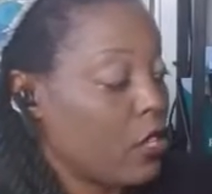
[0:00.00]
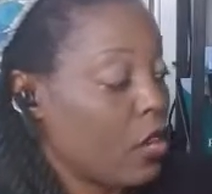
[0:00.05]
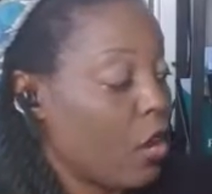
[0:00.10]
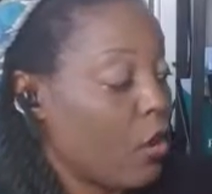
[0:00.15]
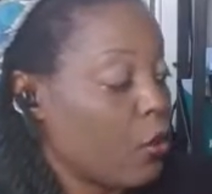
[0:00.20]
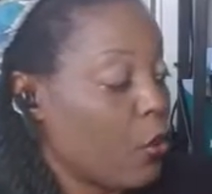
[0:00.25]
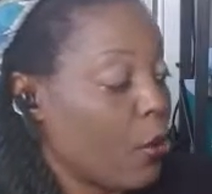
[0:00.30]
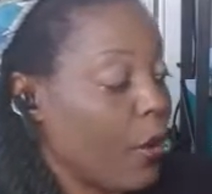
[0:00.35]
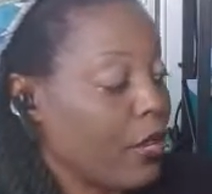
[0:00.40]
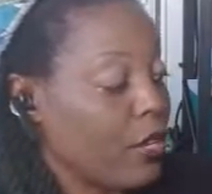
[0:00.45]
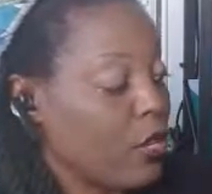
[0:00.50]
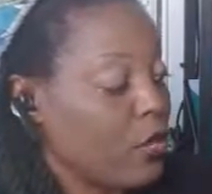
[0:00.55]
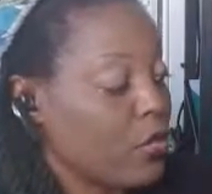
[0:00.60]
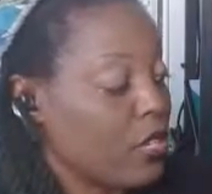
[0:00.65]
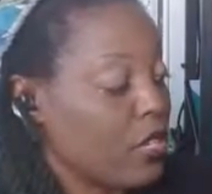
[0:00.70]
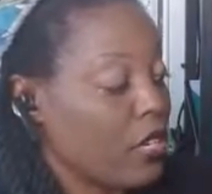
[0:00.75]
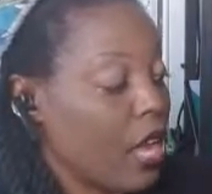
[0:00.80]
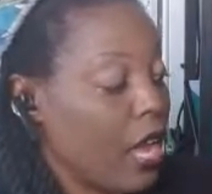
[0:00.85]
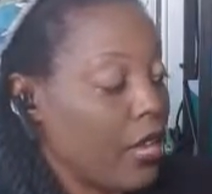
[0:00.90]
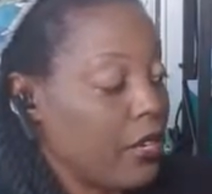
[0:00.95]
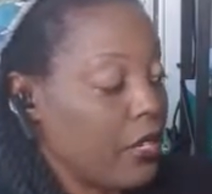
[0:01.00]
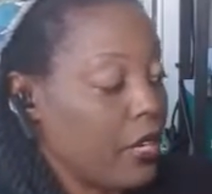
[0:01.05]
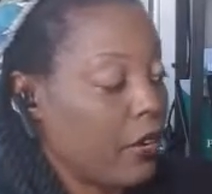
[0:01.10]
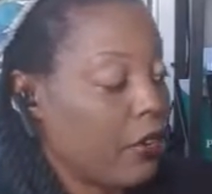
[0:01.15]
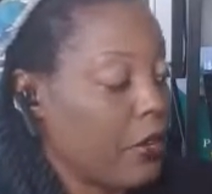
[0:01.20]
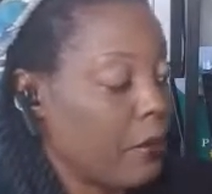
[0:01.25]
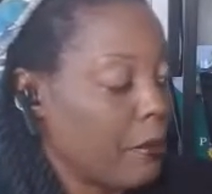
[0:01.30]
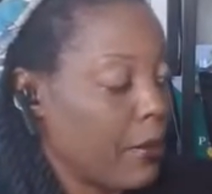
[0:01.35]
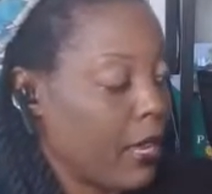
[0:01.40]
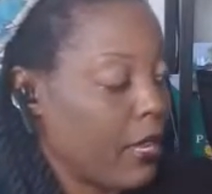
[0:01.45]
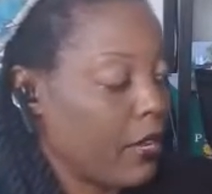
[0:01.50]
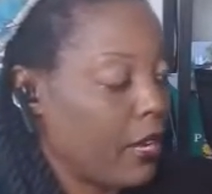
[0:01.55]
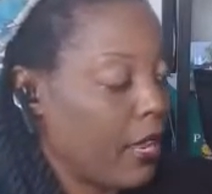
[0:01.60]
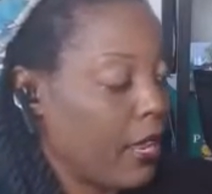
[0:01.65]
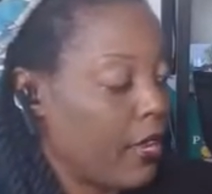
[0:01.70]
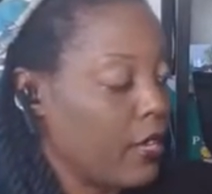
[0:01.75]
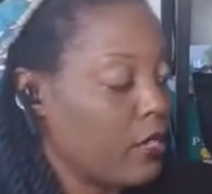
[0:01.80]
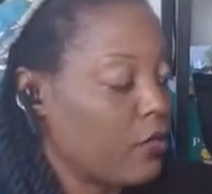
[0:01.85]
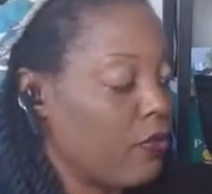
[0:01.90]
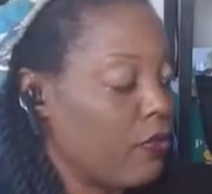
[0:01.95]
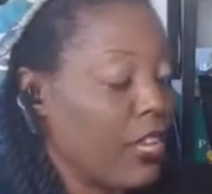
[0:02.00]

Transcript: Y'all know I use the non-dairy mayonnaise.